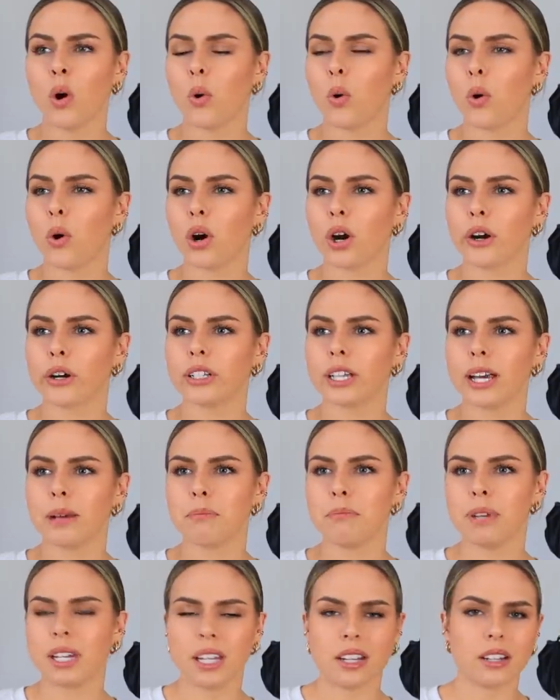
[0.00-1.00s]
or
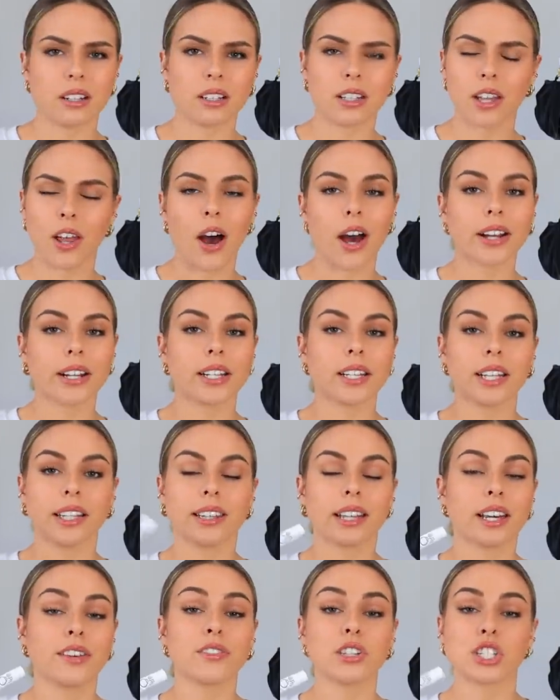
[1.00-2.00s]
like pina colada. Like
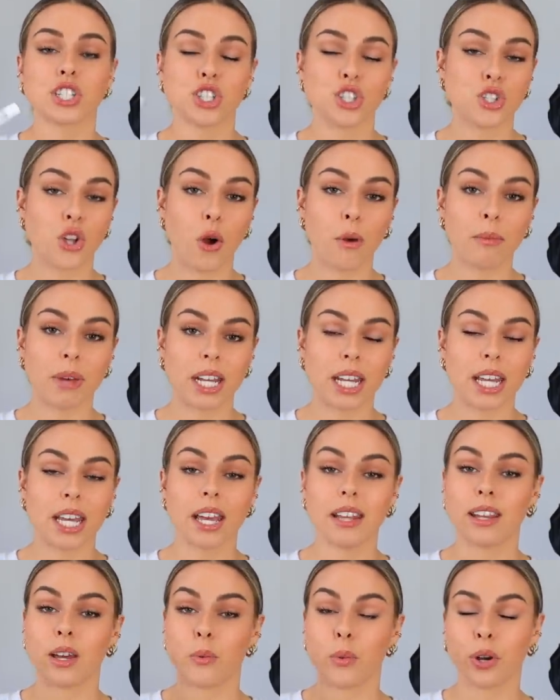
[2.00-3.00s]
they have so many
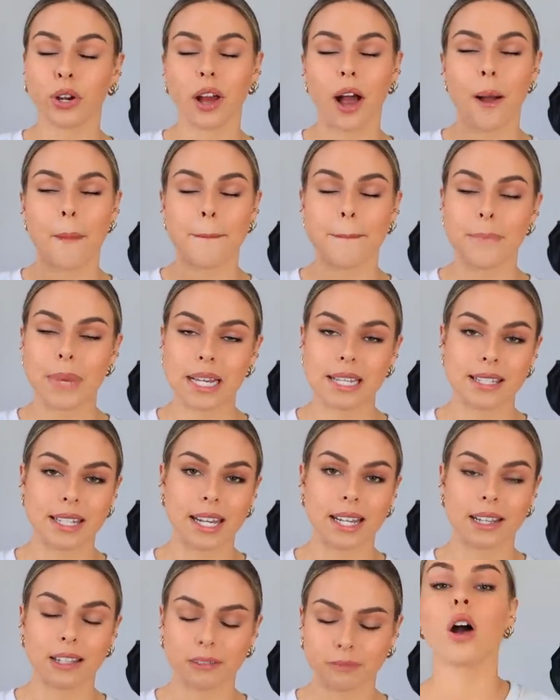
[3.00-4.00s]
and they work
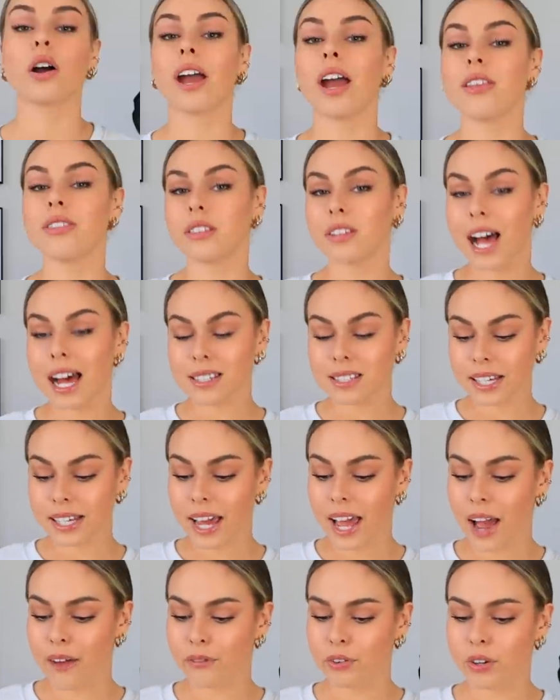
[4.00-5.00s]
amazing. Okay, the last thing I
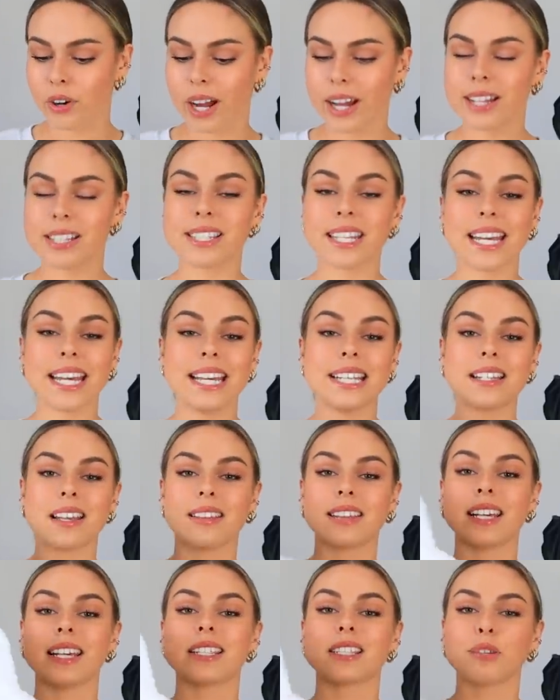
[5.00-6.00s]
have for you guys is
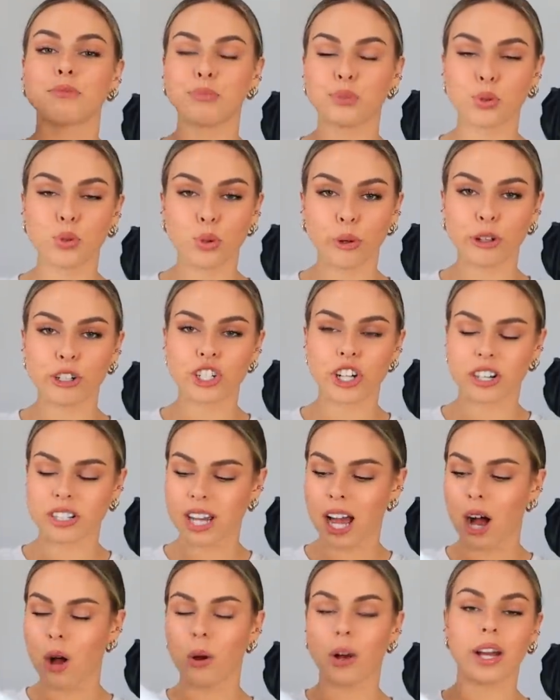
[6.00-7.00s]
this pool chair
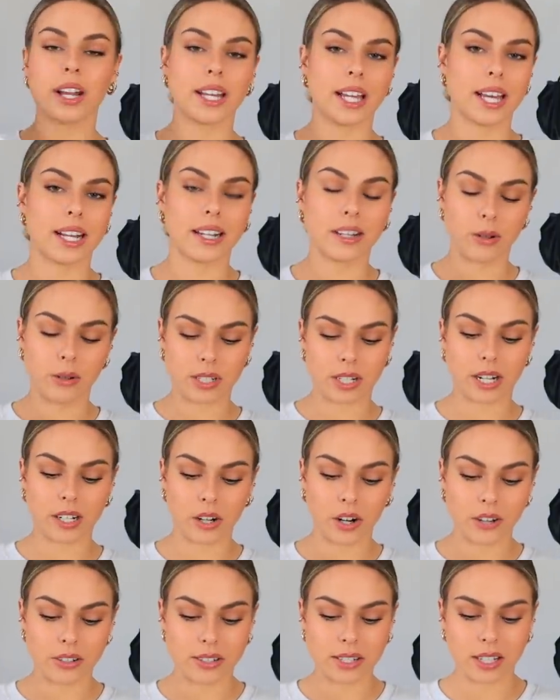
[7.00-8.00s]
towel. And again, I know it's kind of
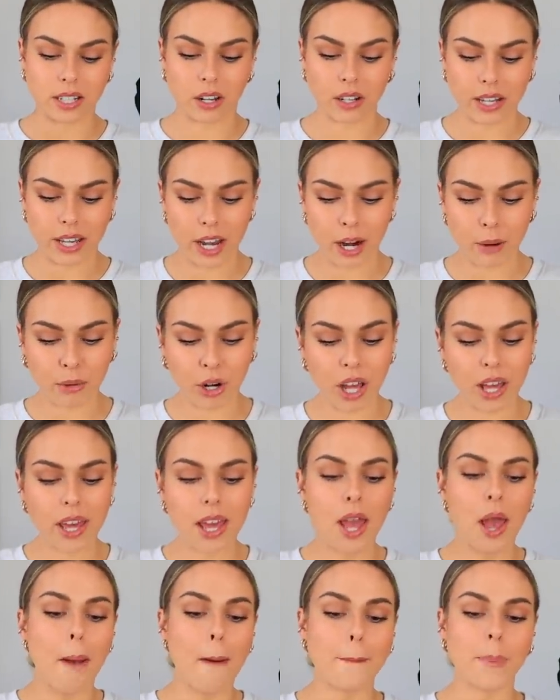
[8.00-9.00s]
hard to see on camera,
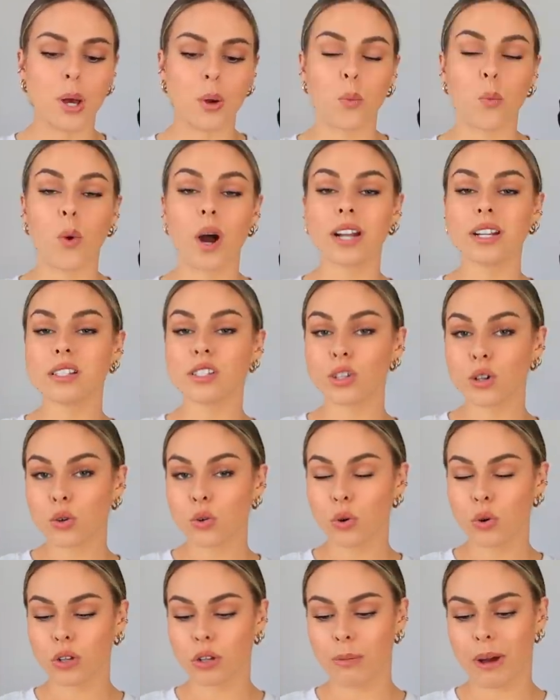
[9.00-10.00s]
but what is so
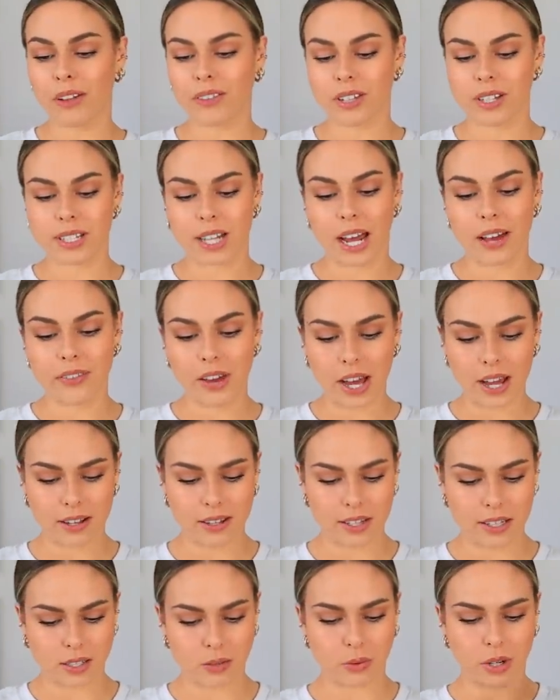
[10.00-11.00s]
cool about this, I've had
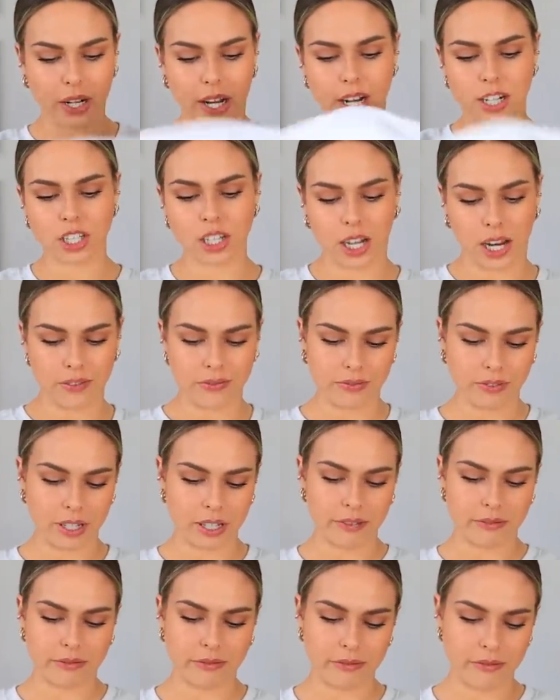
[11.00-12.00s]
this one, I actually have
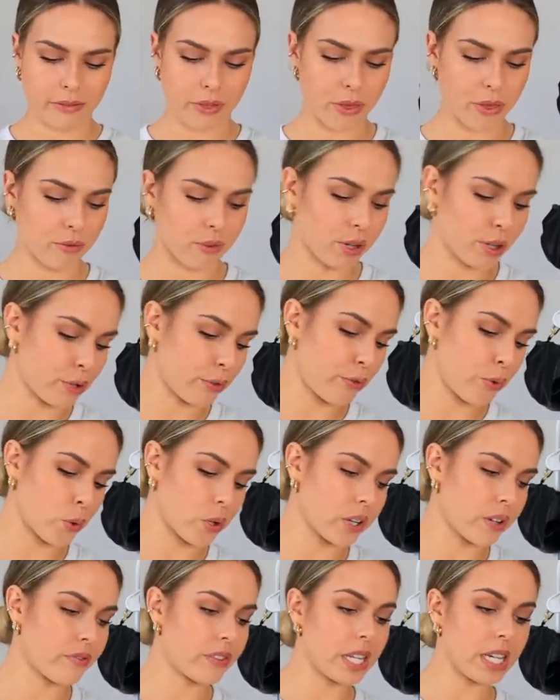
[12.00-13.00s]
like 3 or
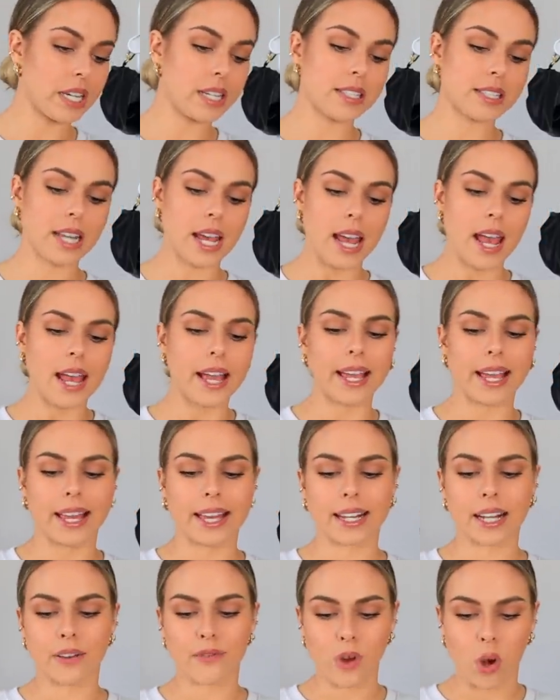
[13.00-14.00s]
4 of these,
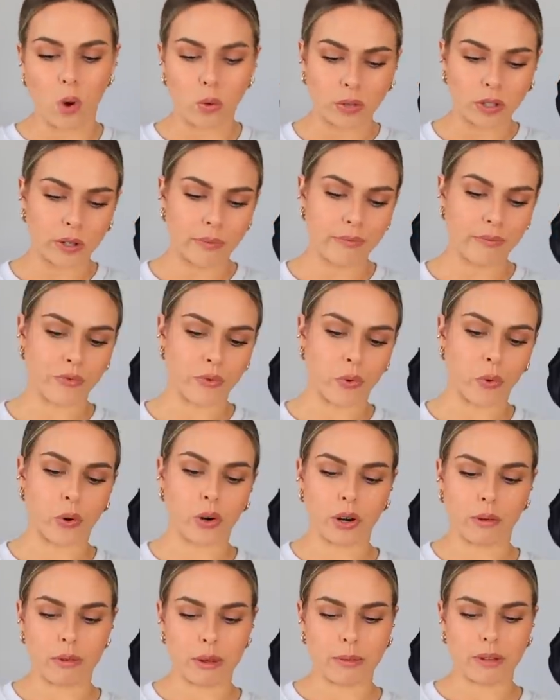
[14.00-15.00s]
and I've owned them
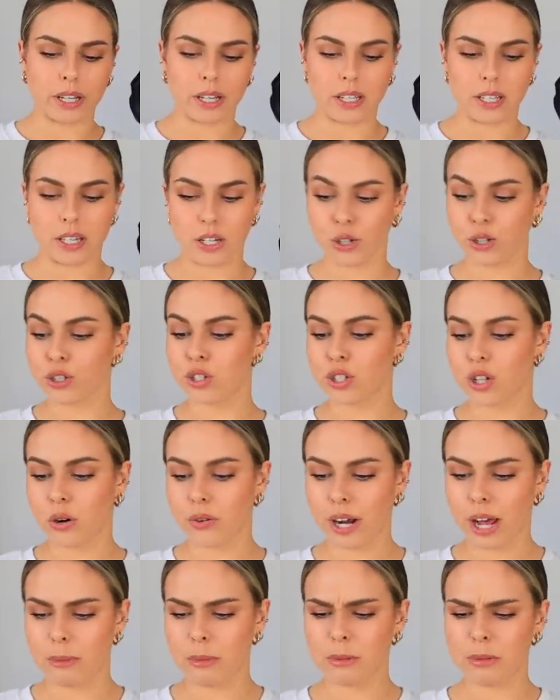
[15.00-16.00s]
for maybe like a year or so
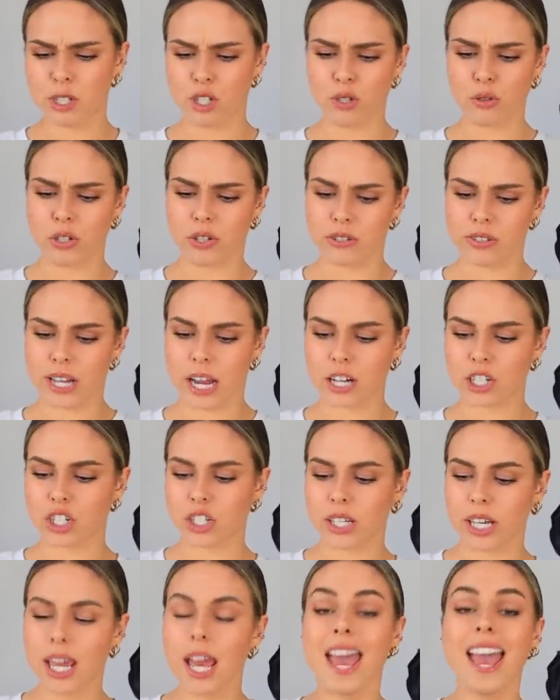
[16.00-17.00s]
now, maybe 2 years
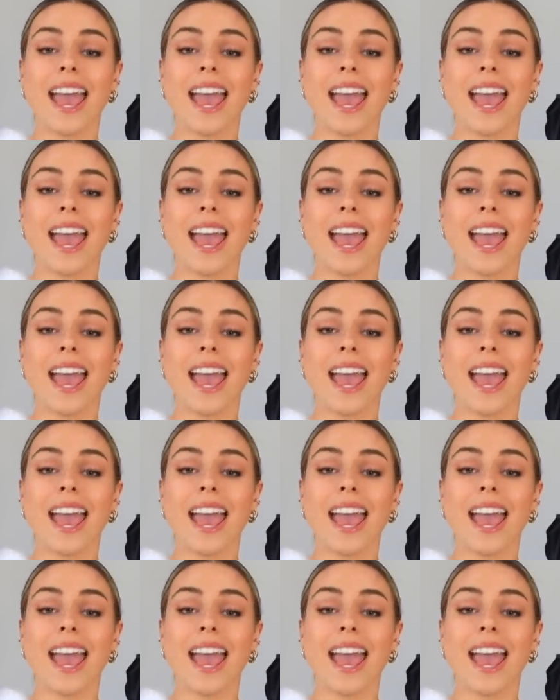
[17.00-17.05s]
actually.